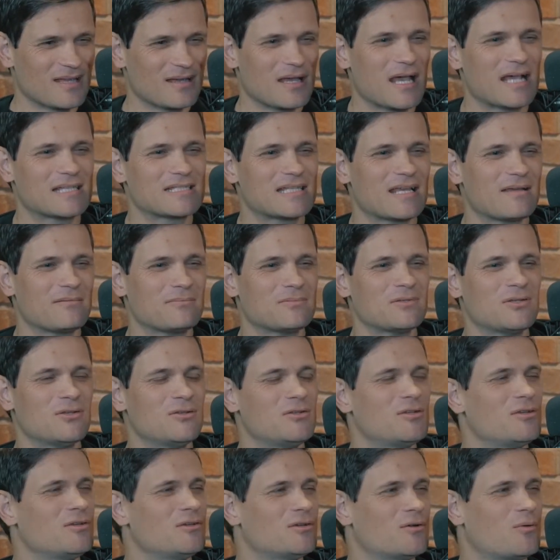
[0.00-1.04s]
Except you
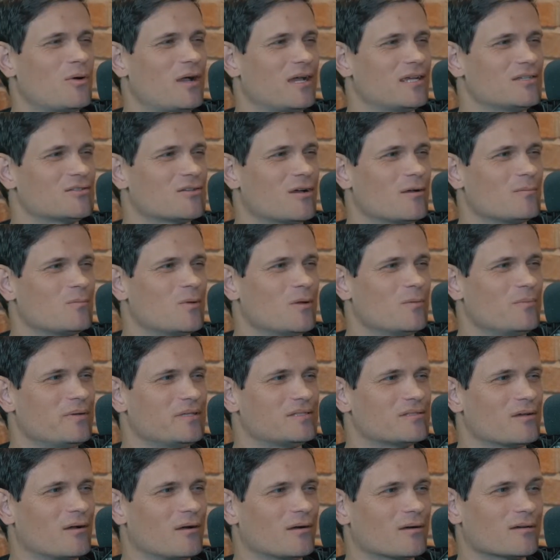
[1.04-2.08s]
do quite enjoy poopy
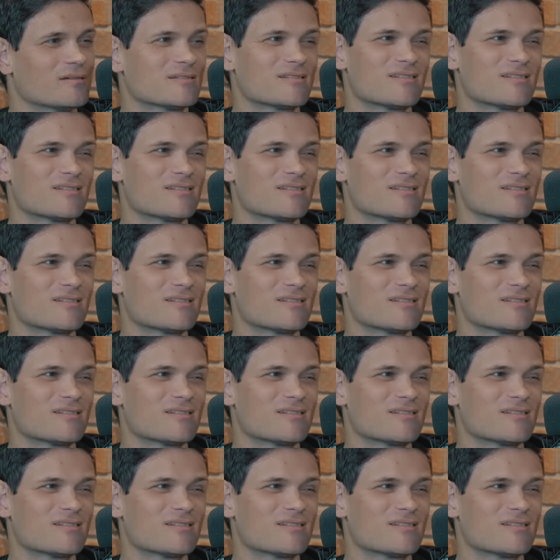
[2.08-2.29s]
talk,